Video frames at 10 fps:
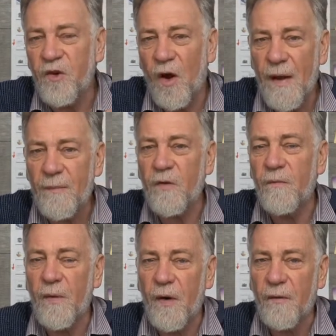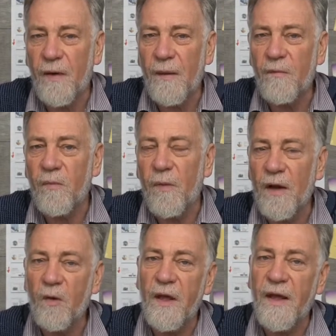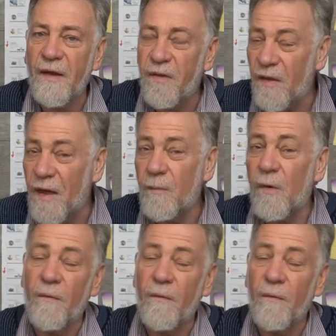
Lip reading: types of programs by looking at some